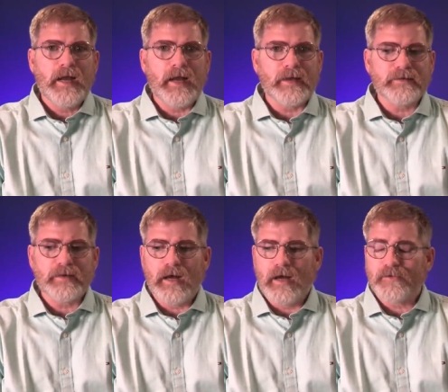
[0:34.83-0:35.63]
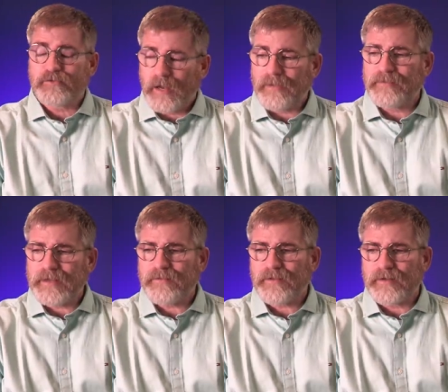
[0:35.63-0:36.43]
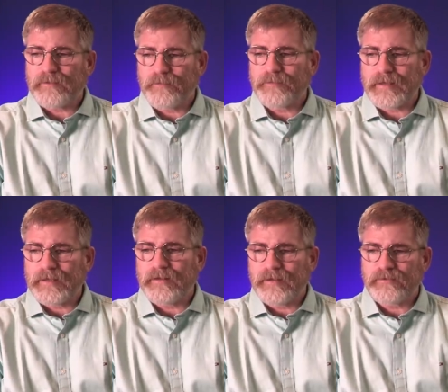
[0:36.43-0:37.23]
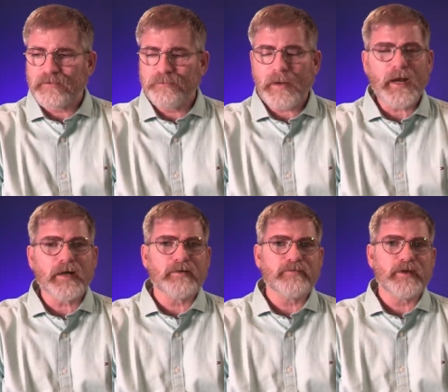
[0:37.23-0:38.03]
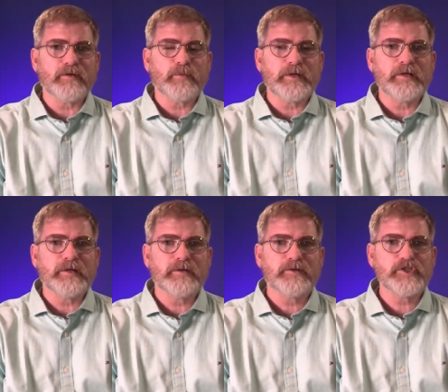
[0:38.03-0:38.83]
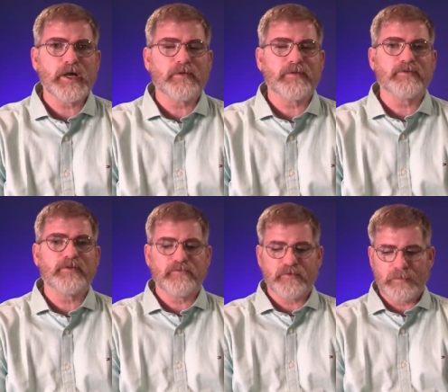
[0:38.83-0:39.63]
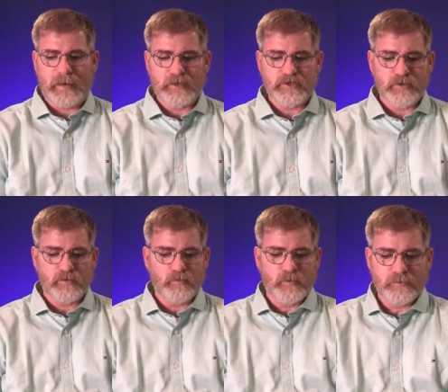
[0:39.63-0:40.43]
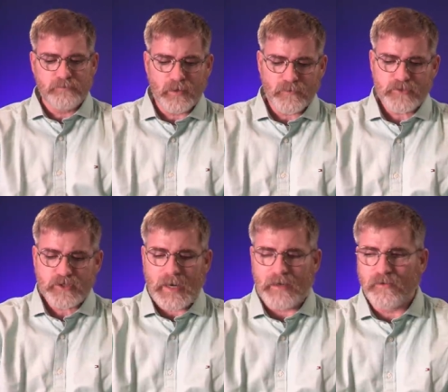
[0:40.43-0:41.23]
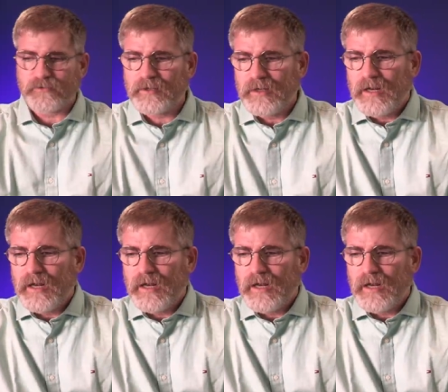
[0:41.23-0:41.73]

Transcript: And uh, so I think that it's imperative that we share this information with both channels.